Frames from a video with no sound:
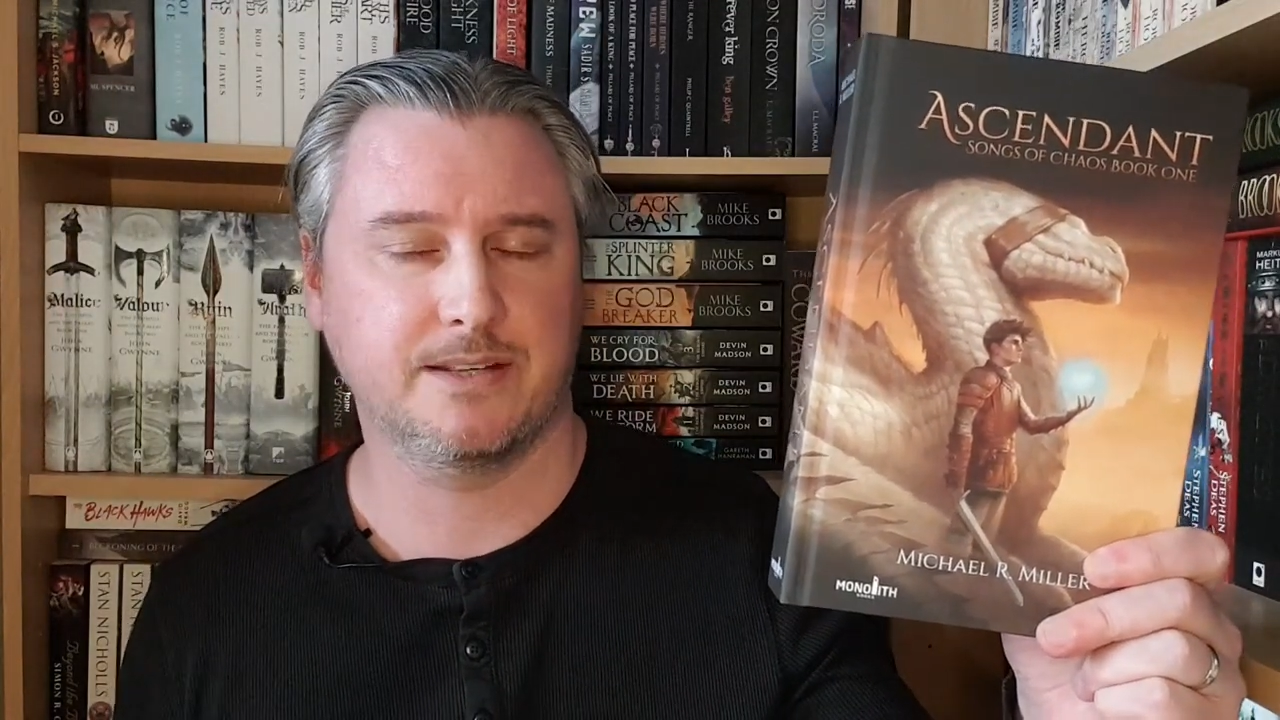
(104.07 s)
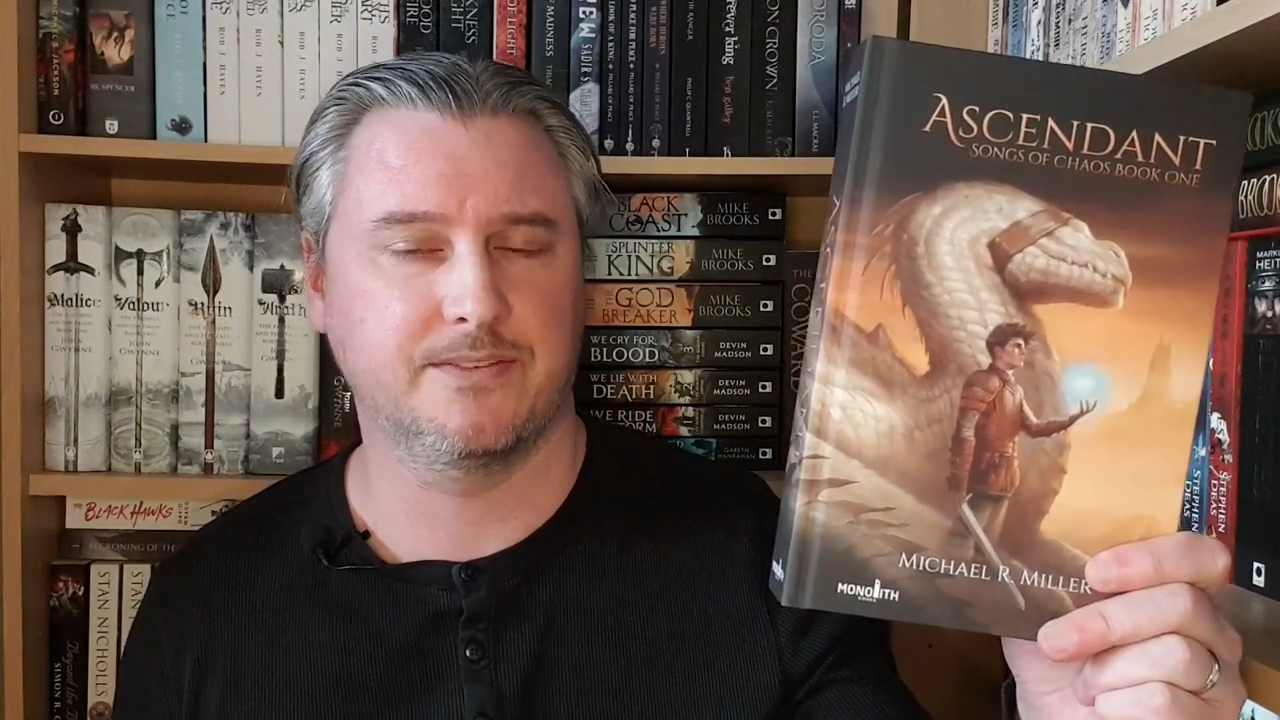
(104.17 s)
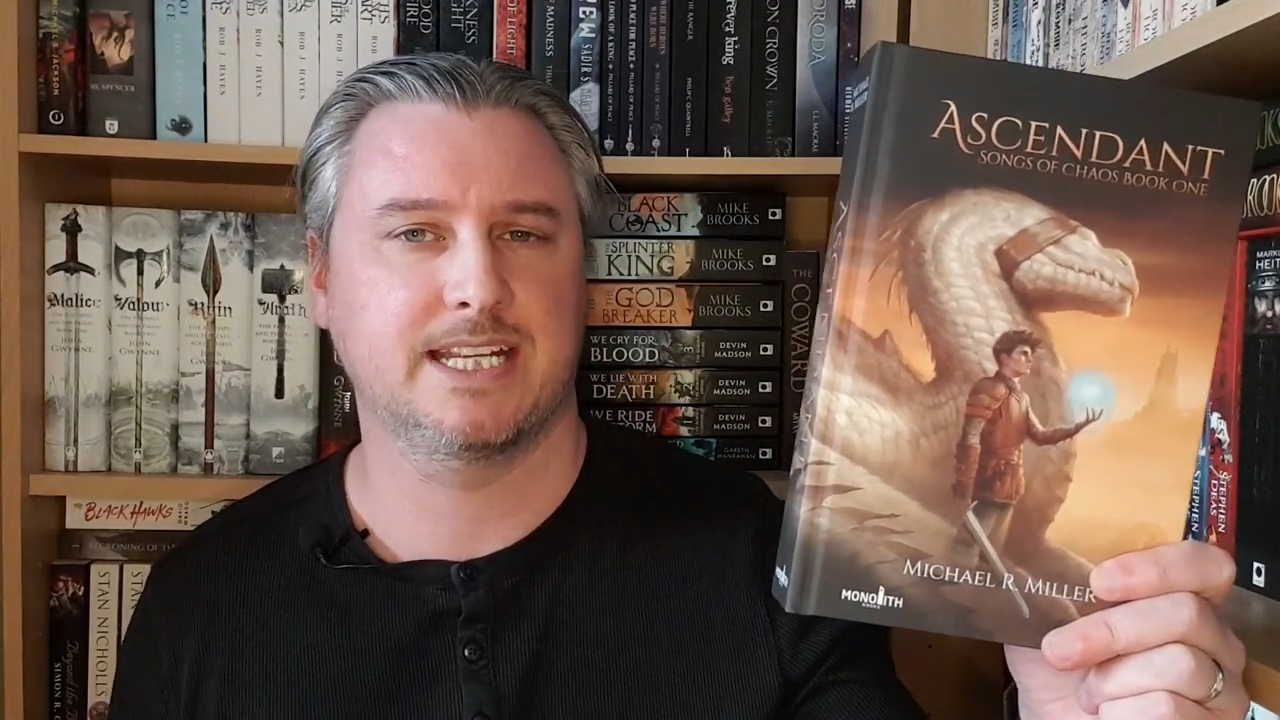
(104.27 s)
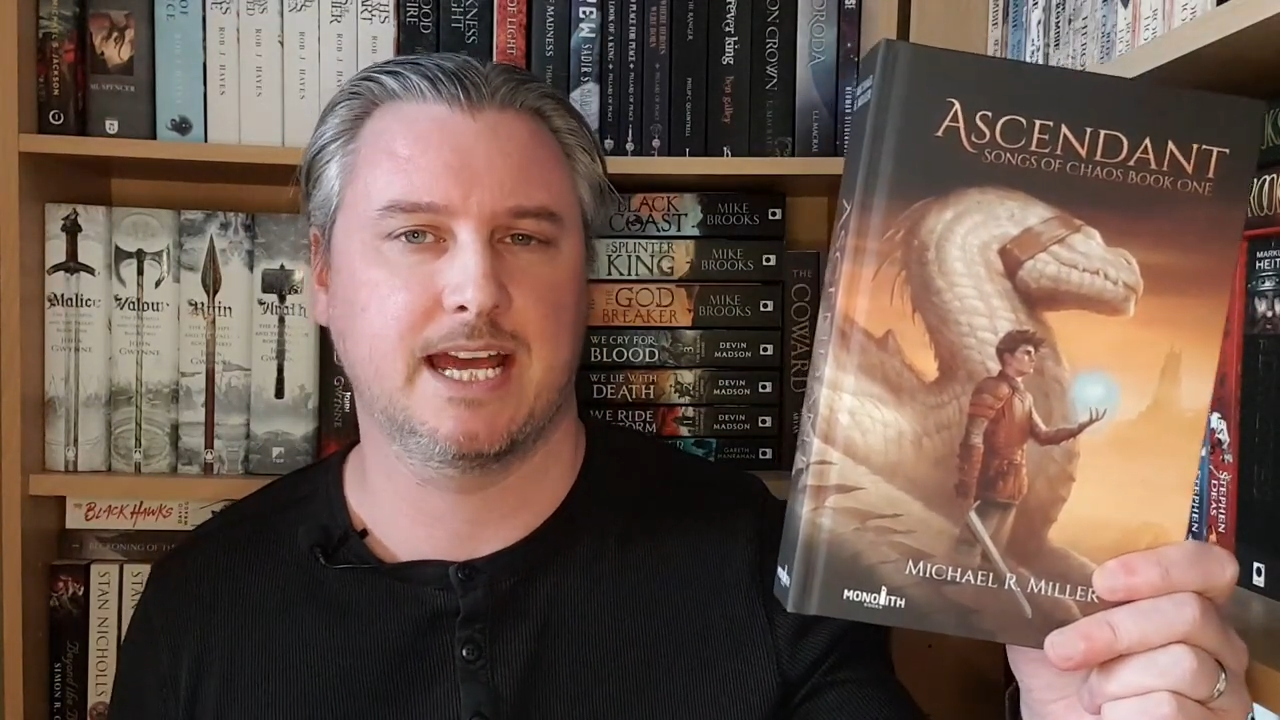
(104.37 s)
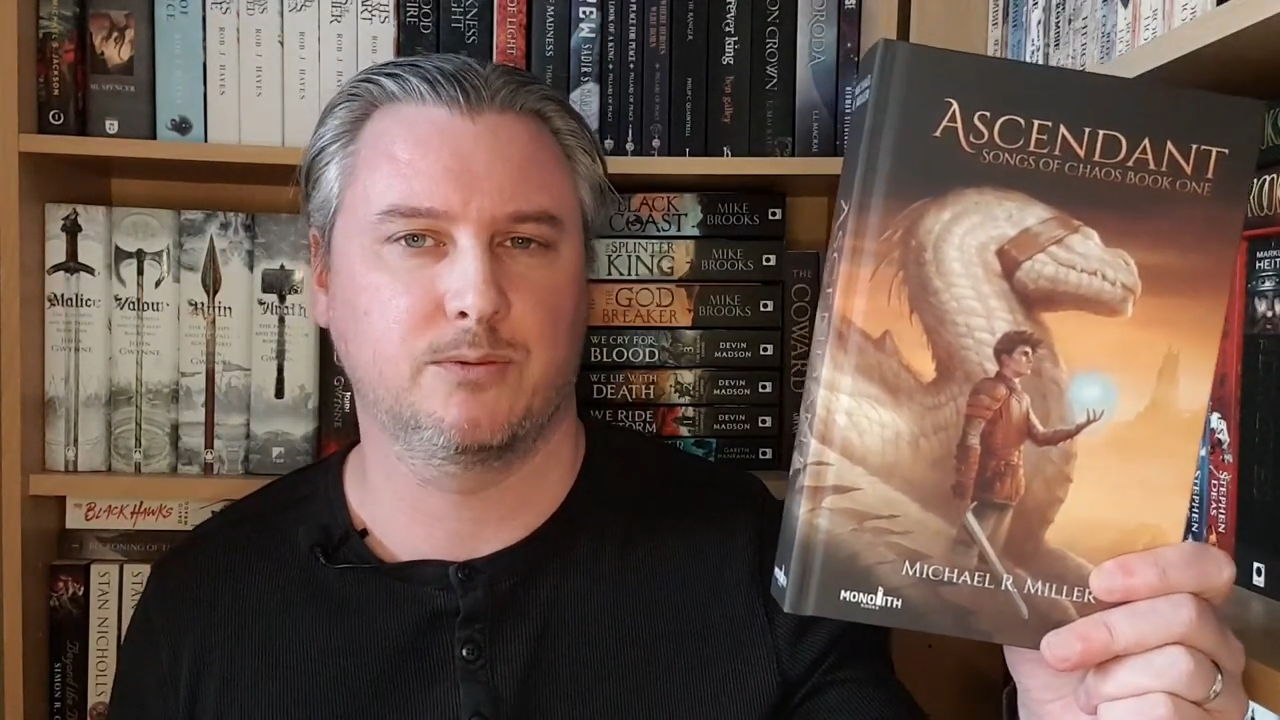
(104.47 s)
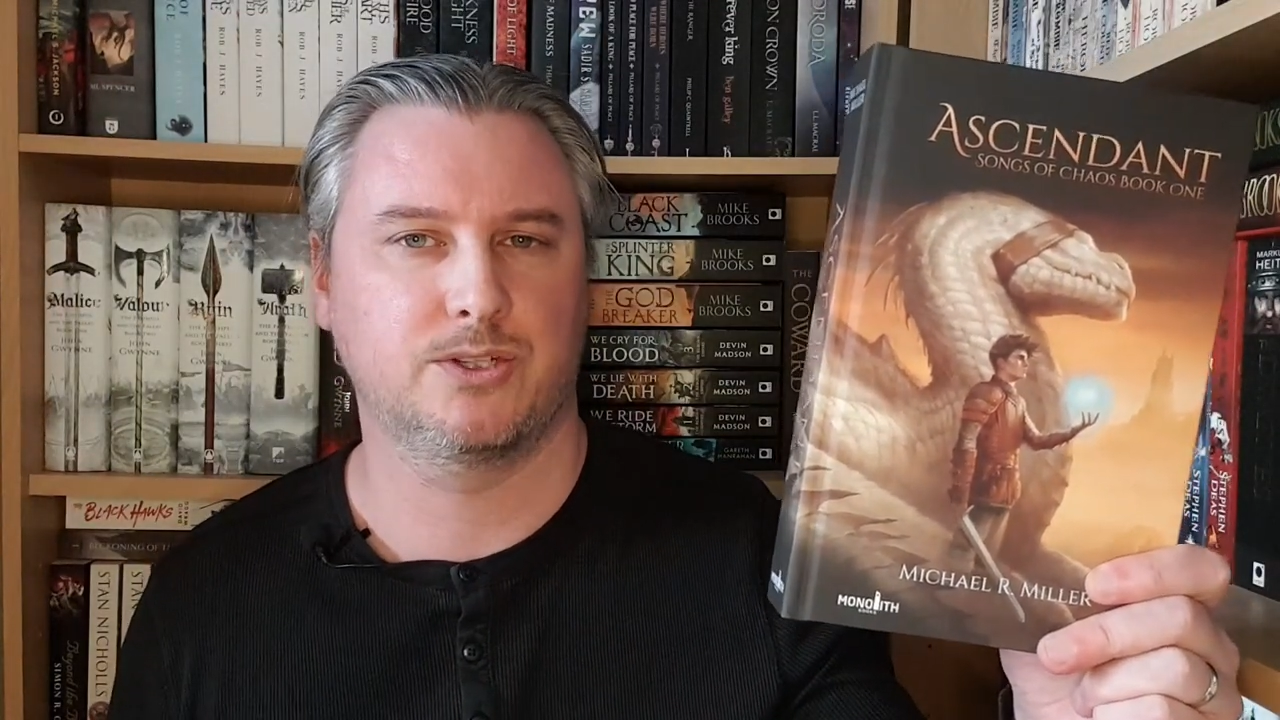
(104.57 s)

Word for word: the town